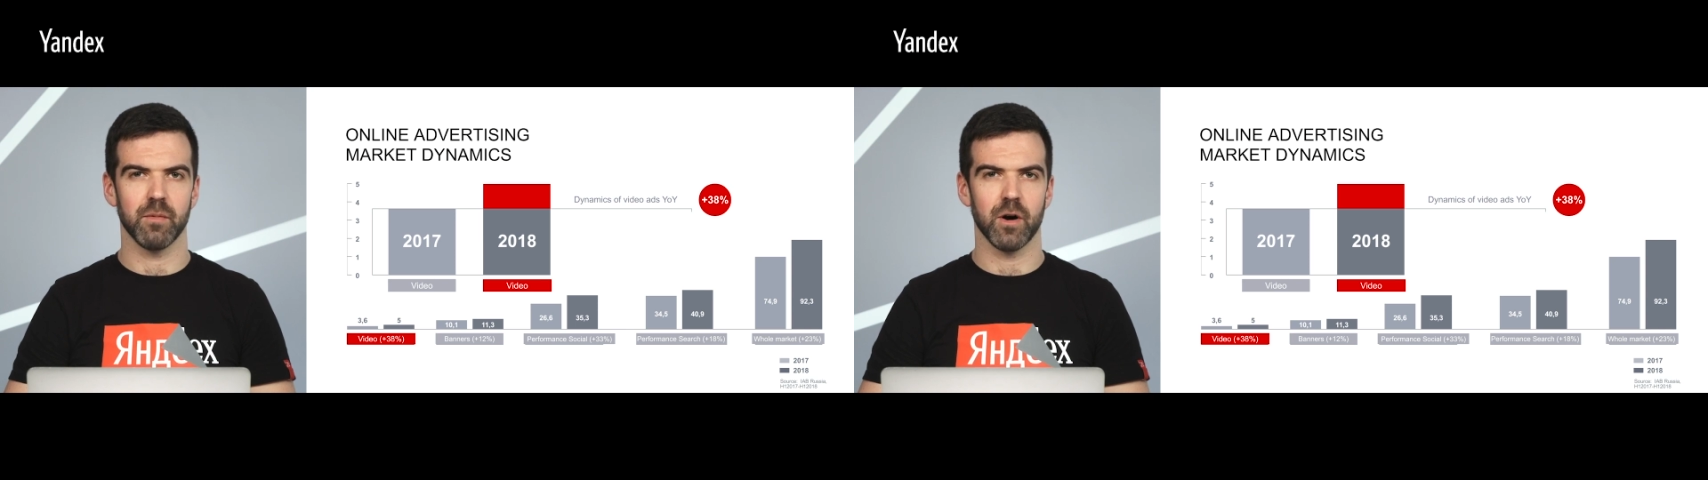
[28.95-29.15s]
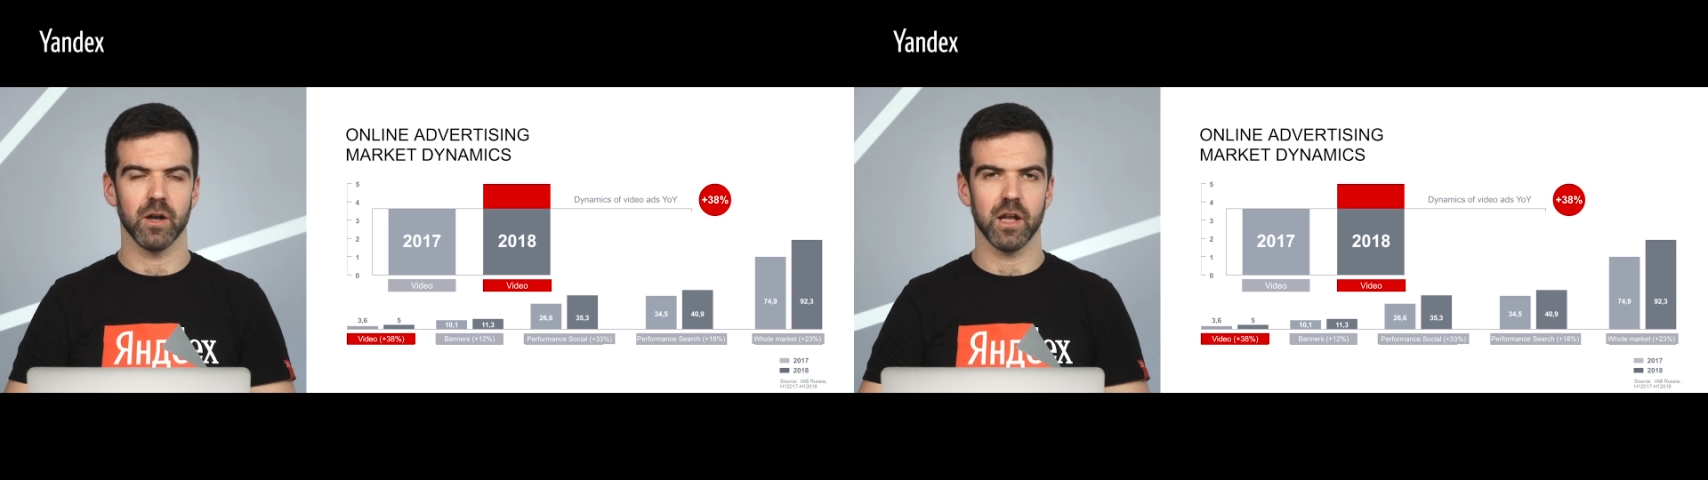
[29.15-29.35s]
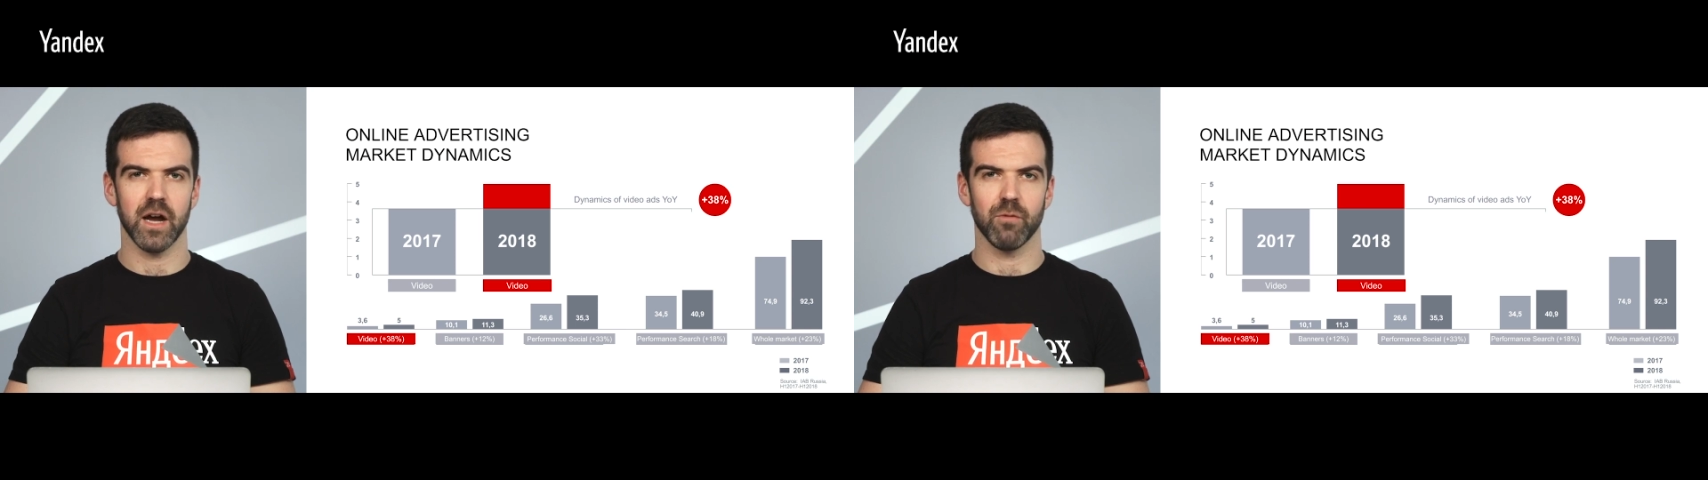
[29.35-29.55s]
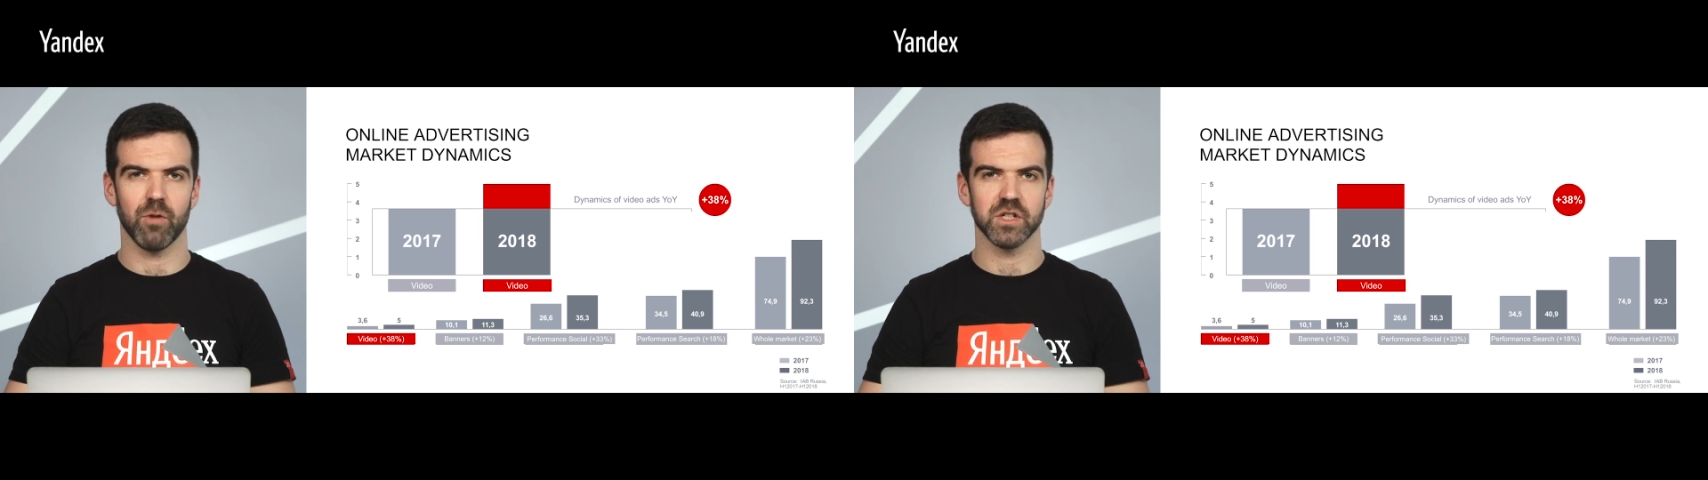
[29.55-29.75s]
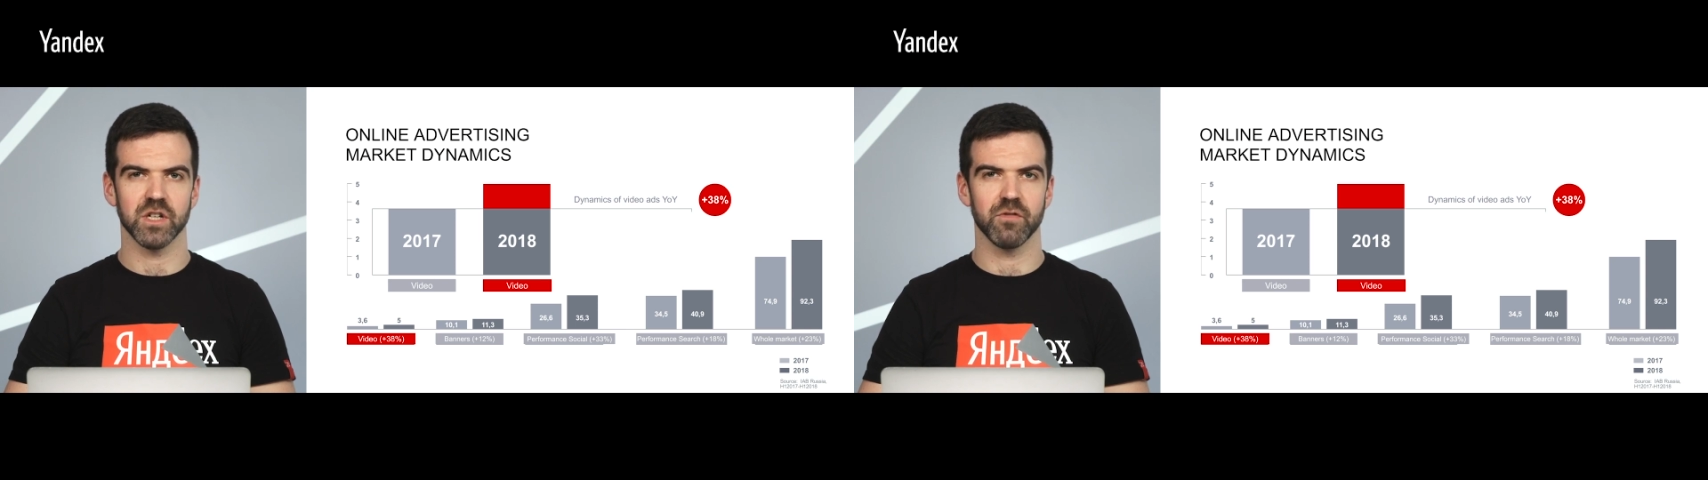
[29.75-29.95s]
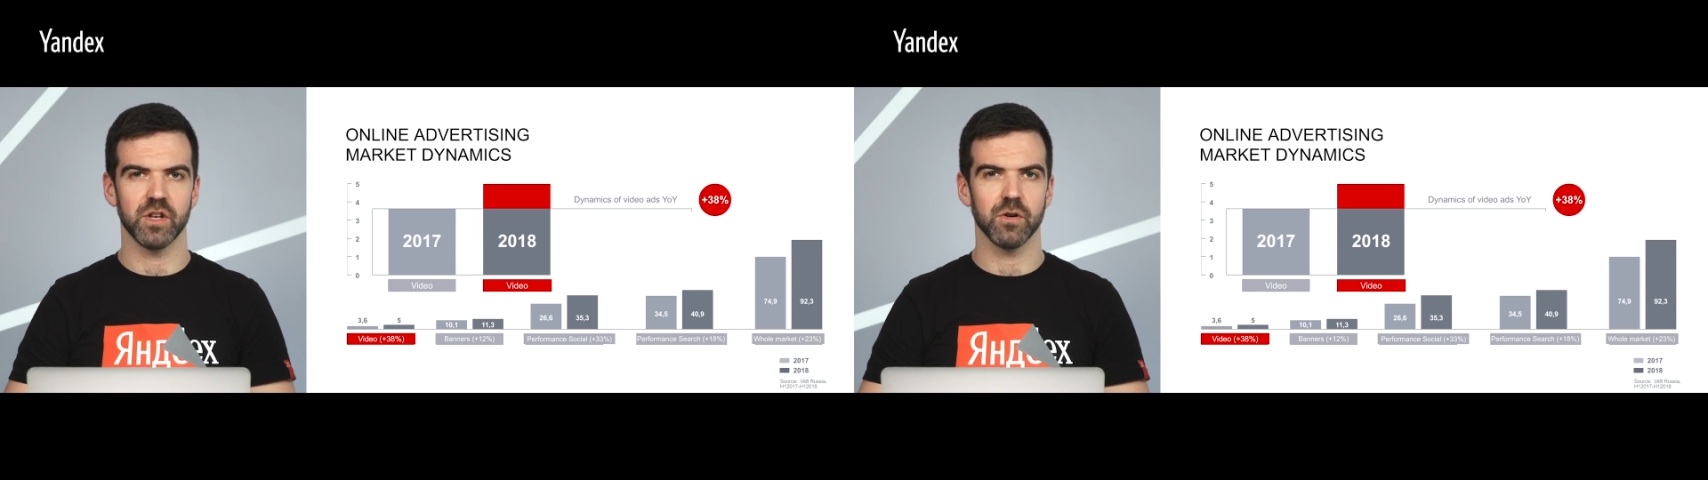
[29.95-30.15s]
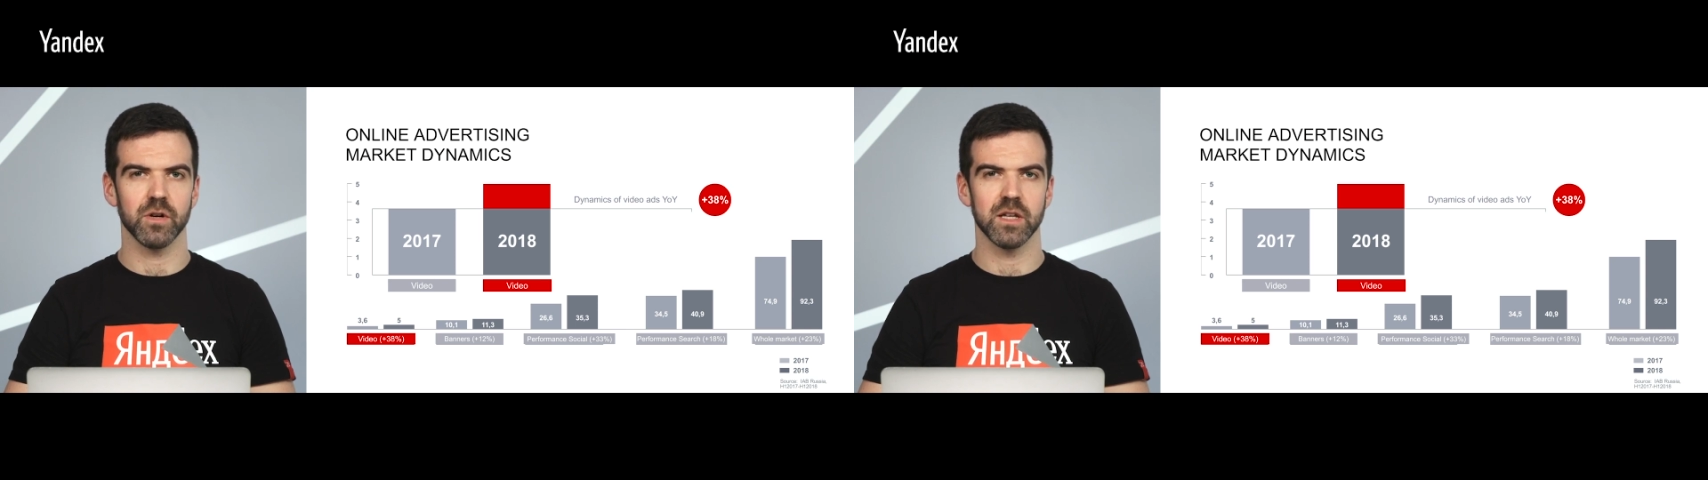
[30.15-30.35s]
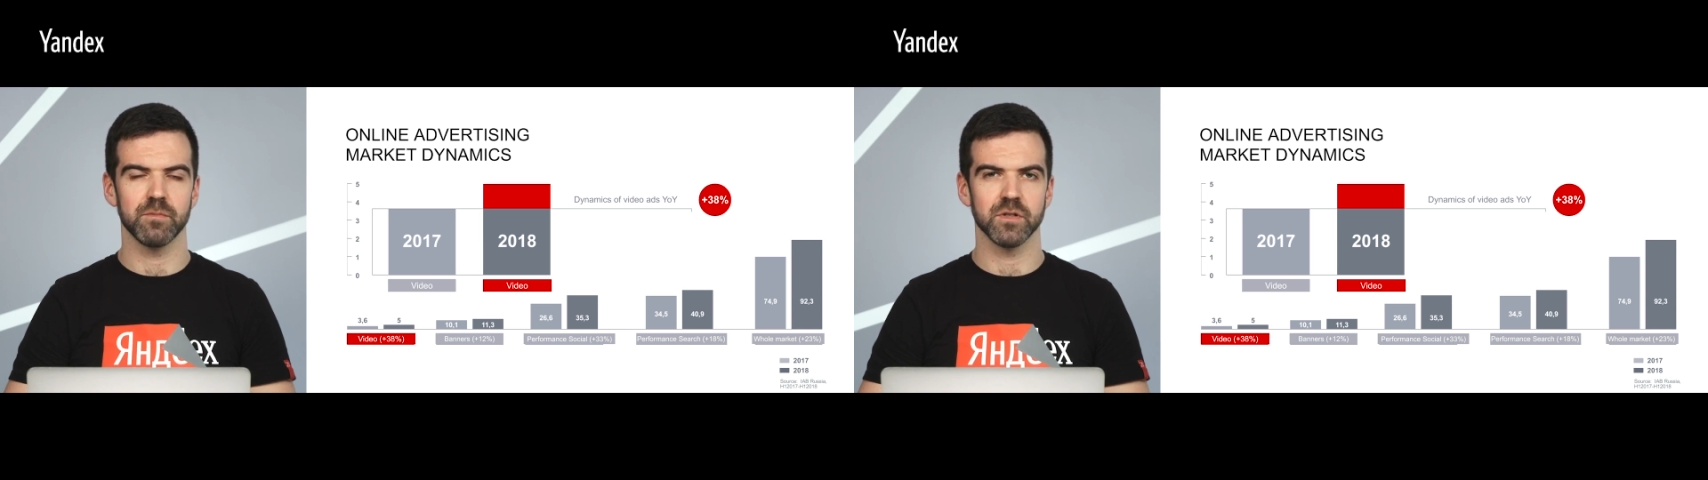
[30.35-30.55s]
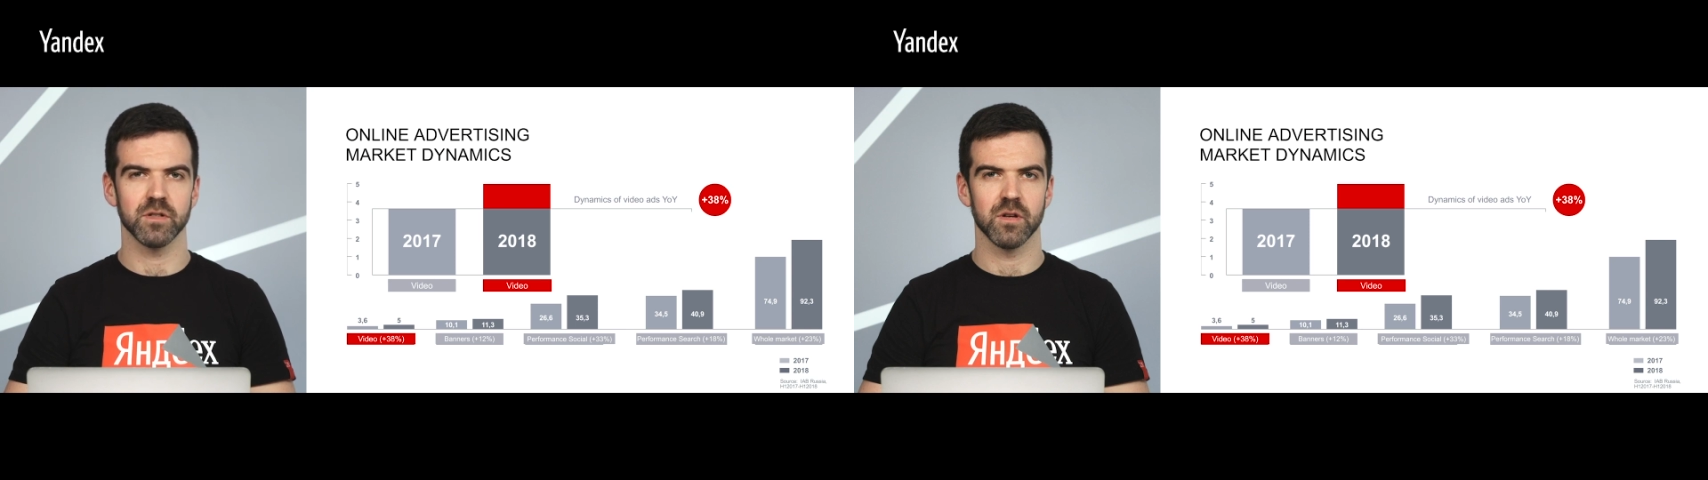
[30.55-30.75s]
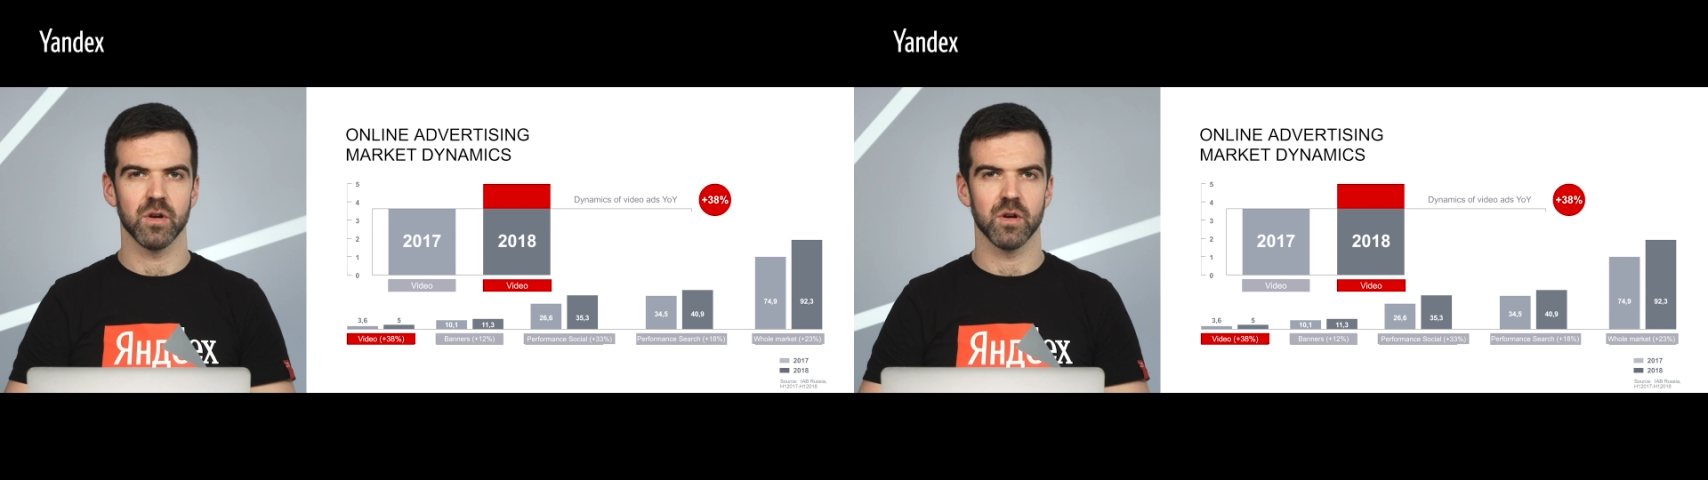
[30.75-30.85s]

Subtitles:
online watching video clips,